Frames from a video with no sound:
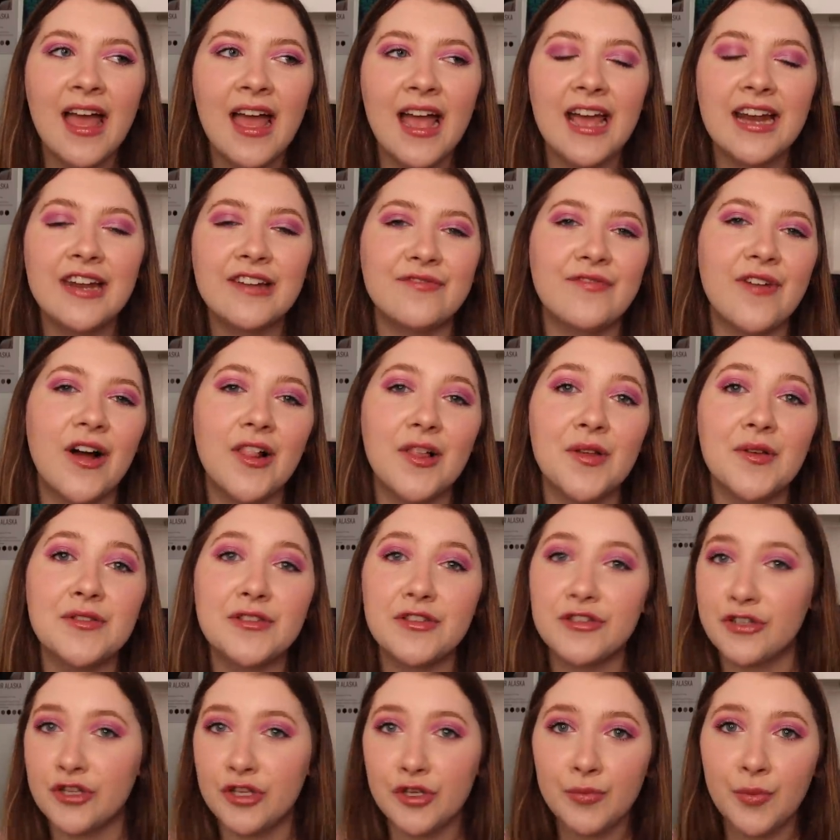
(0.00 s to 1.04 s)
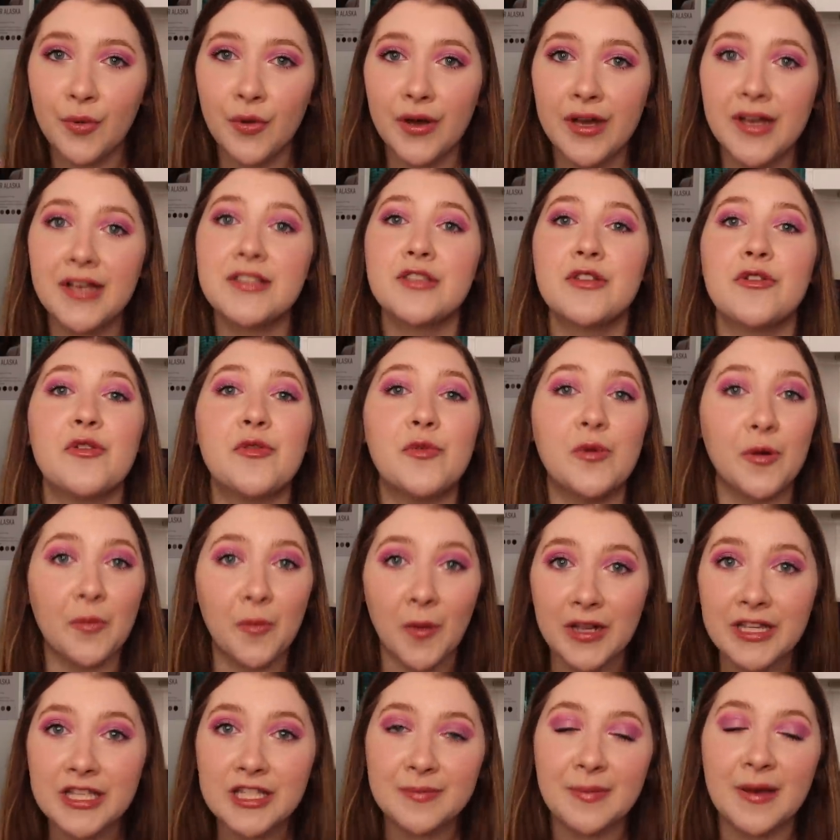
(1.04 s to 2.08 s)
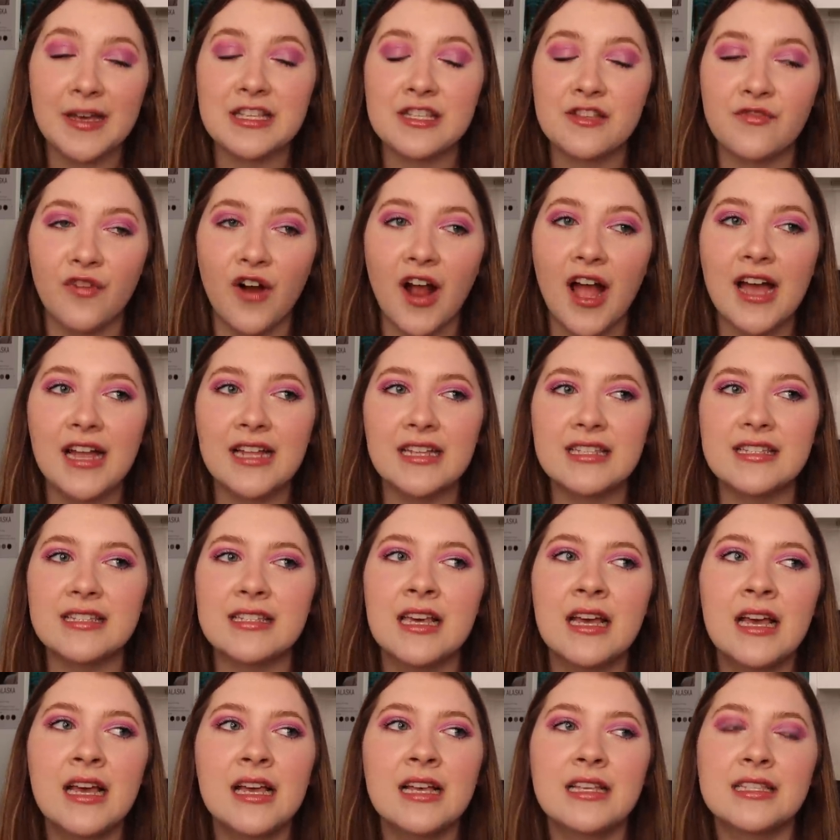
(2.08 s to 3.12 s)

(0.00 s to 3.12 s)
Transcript: and it follows two boys who were once best friends.